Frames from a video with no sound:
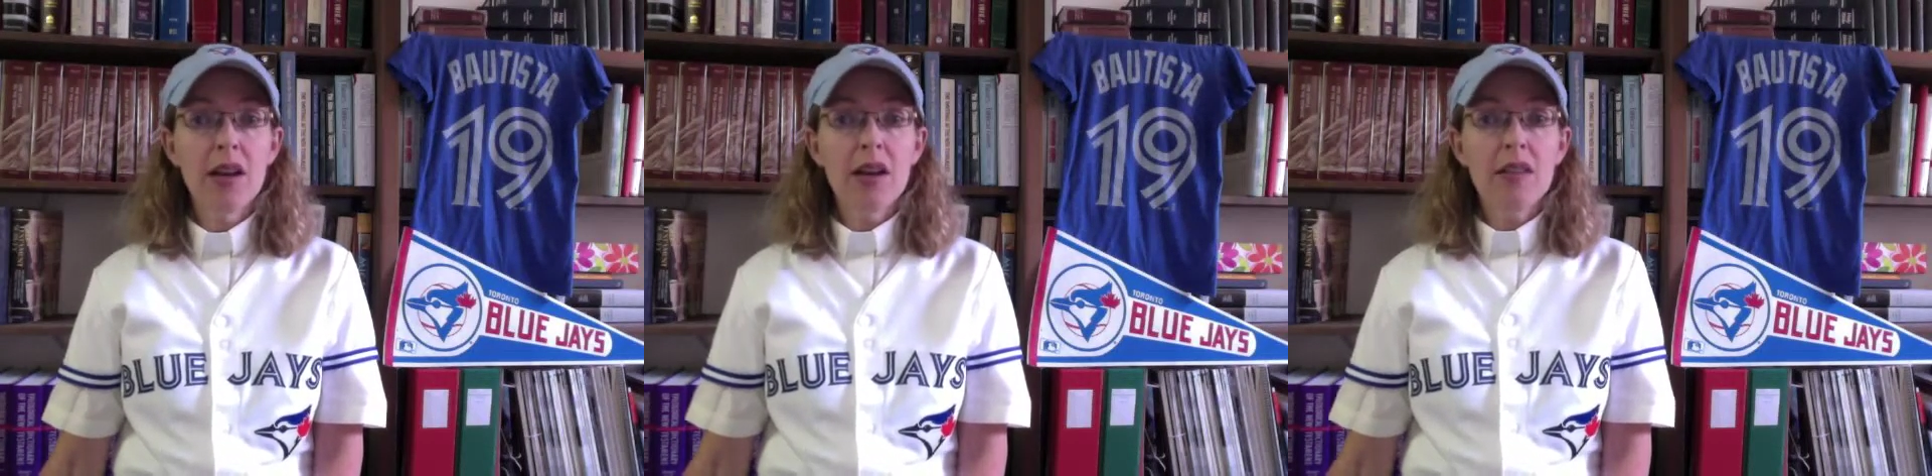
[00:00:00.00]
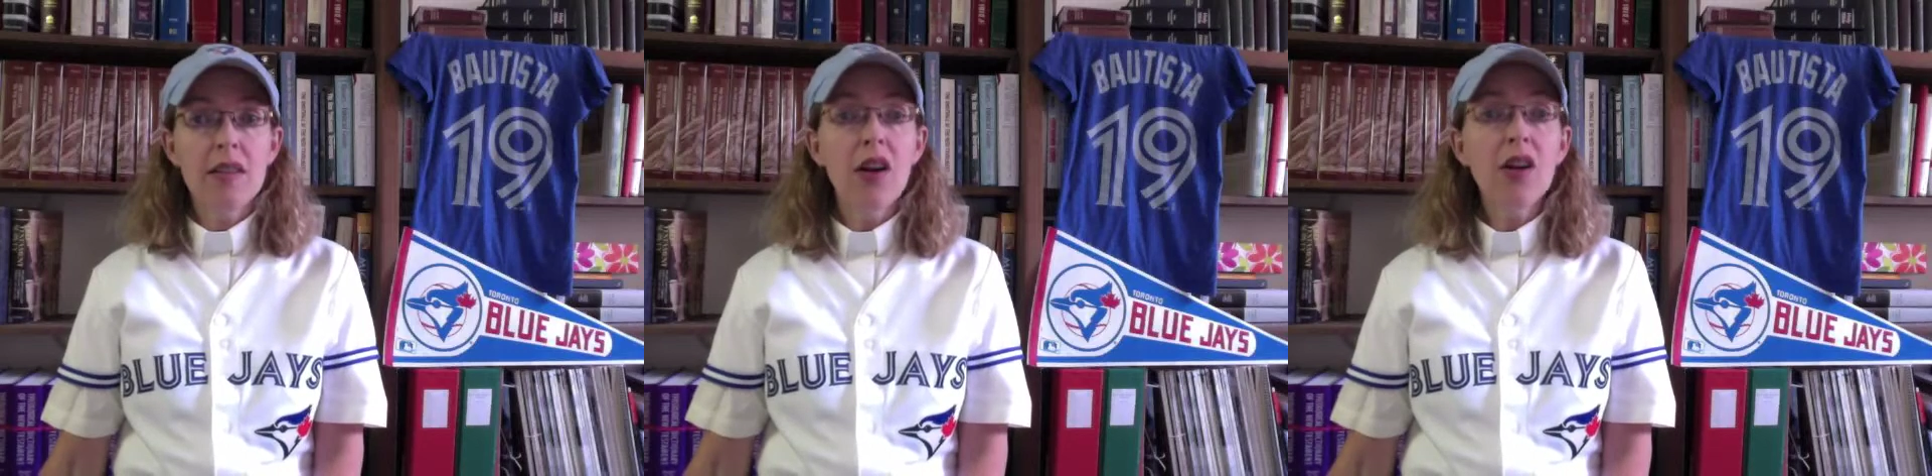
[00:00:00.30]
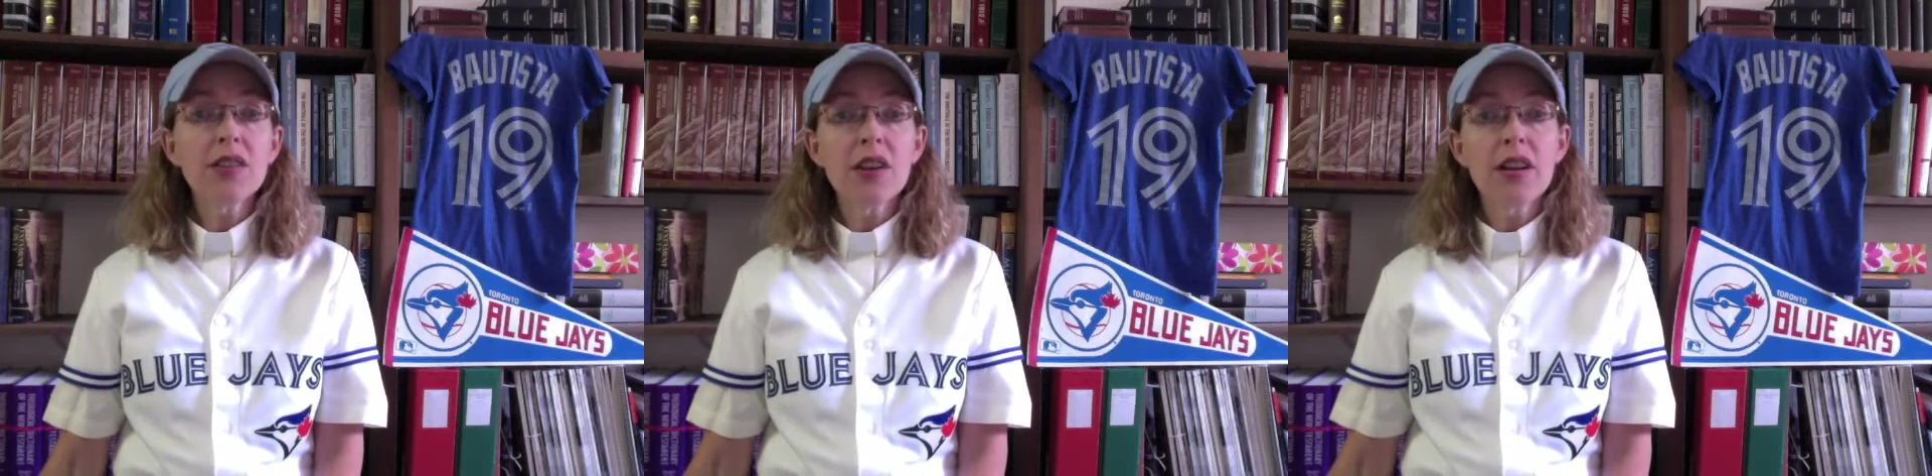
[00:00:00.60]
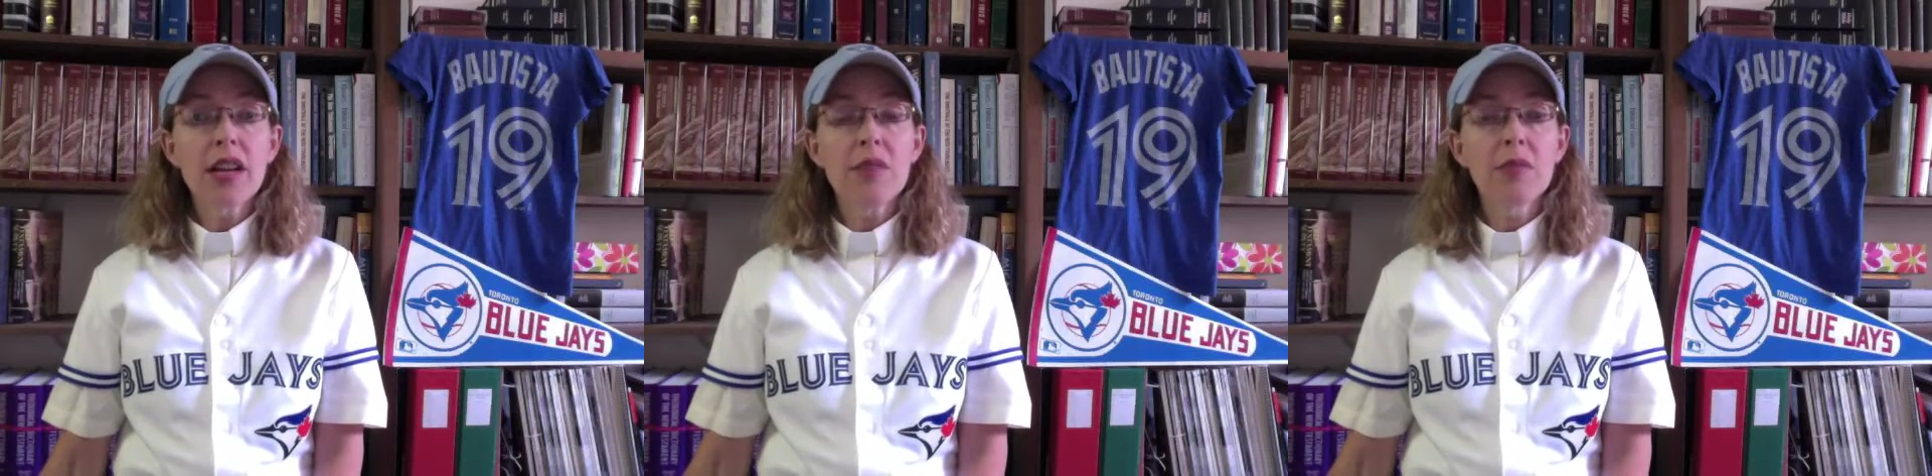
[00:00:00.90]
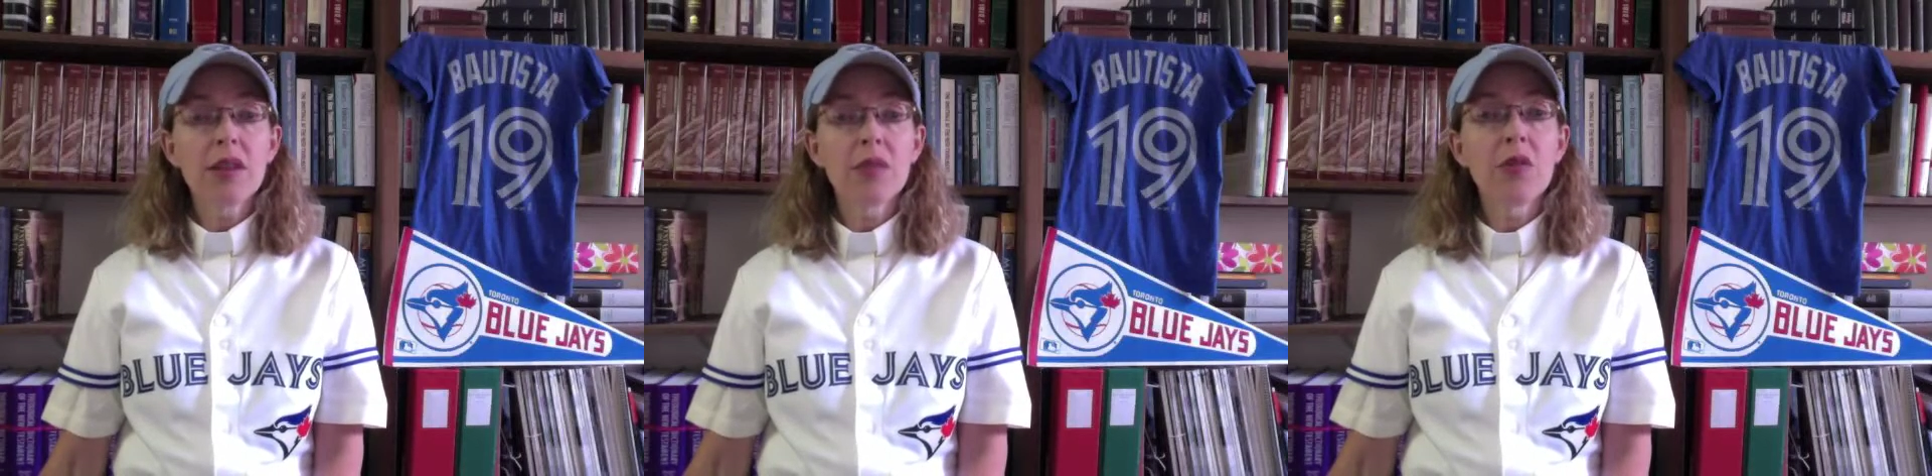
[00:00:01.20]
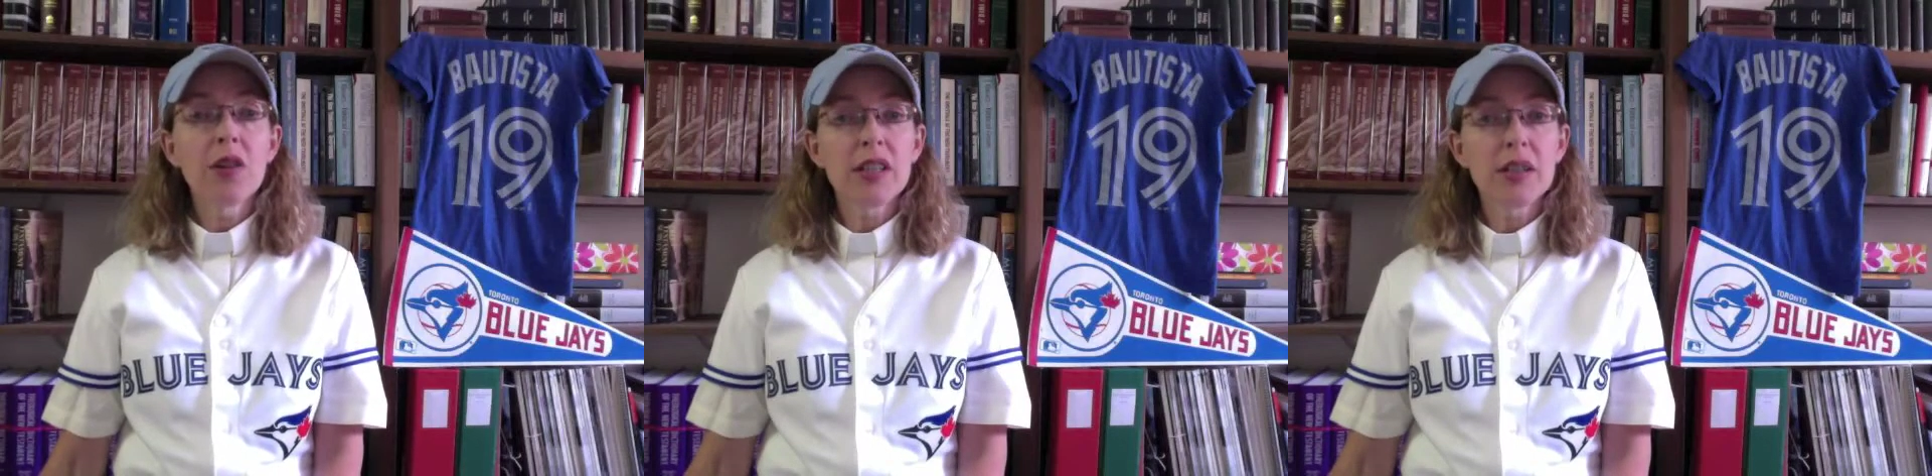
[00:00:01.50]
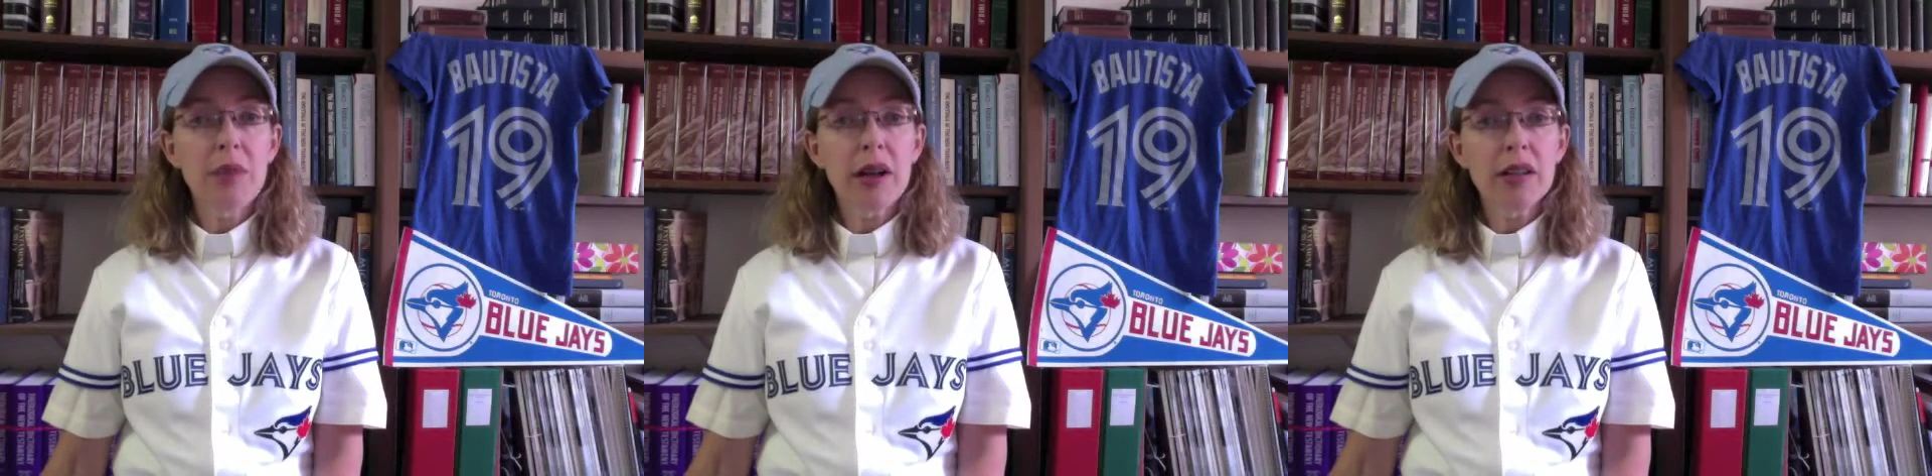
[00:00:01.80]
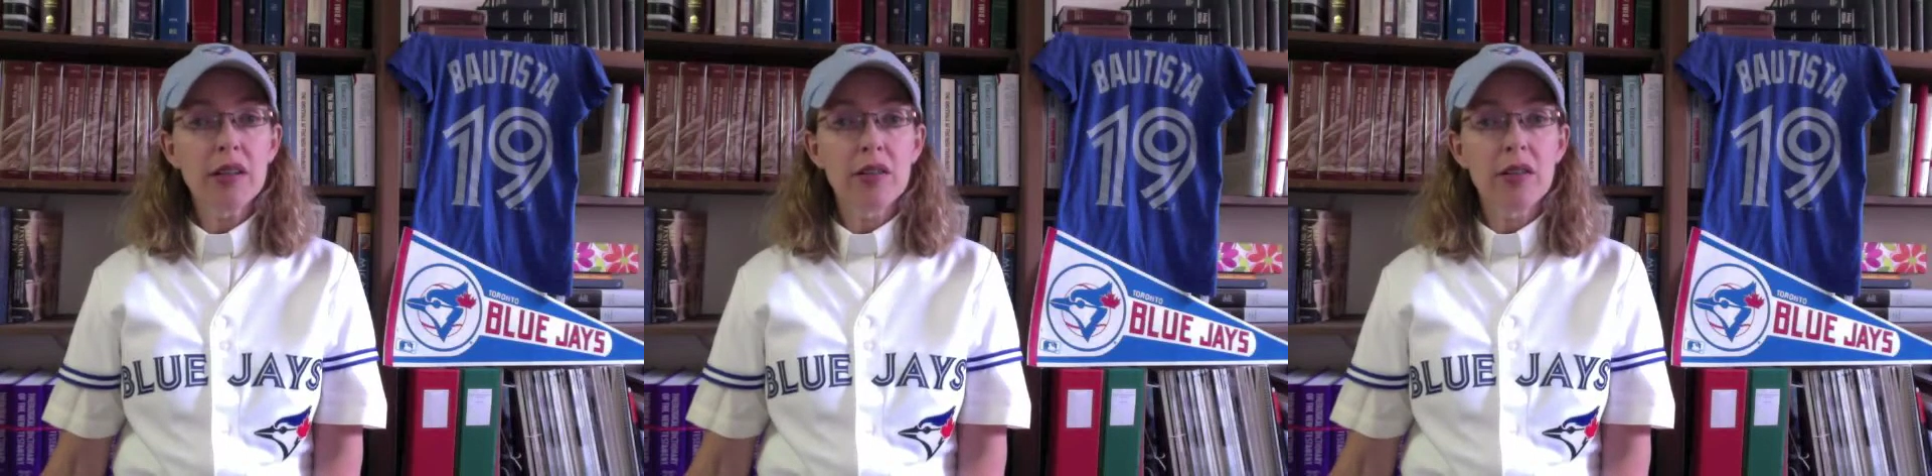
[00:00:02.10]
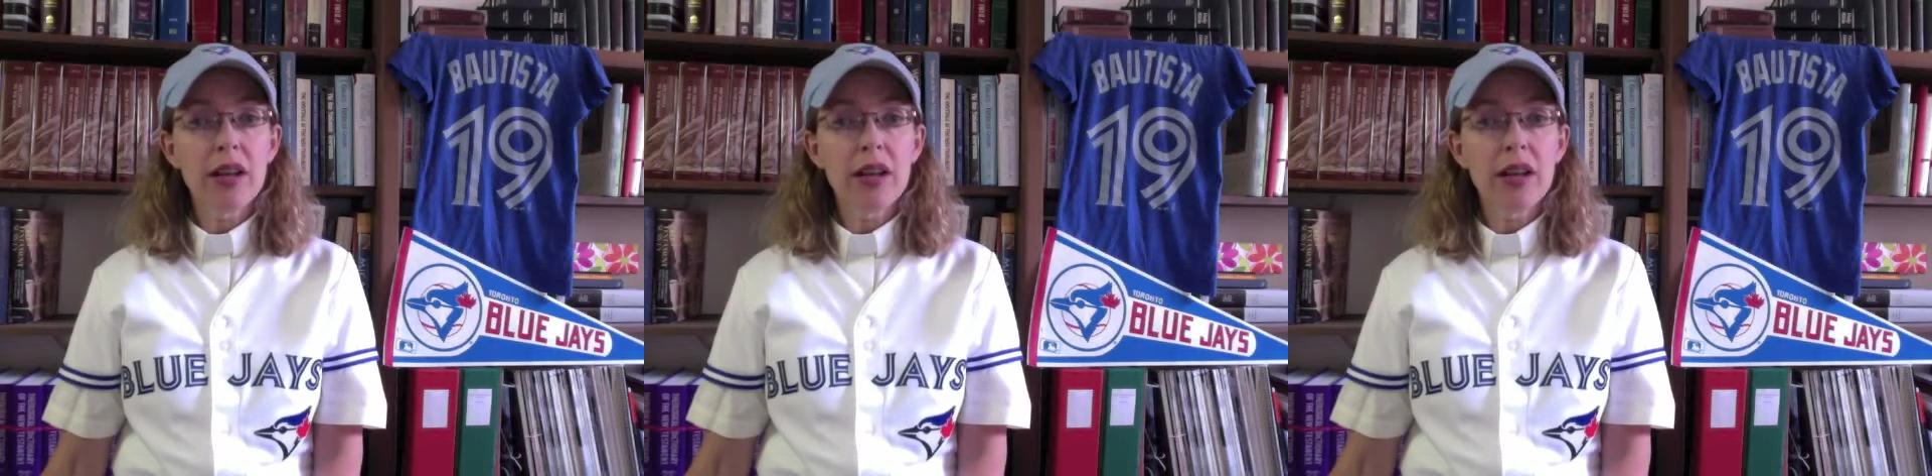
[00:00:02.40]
The All-Star Game is more a spectacle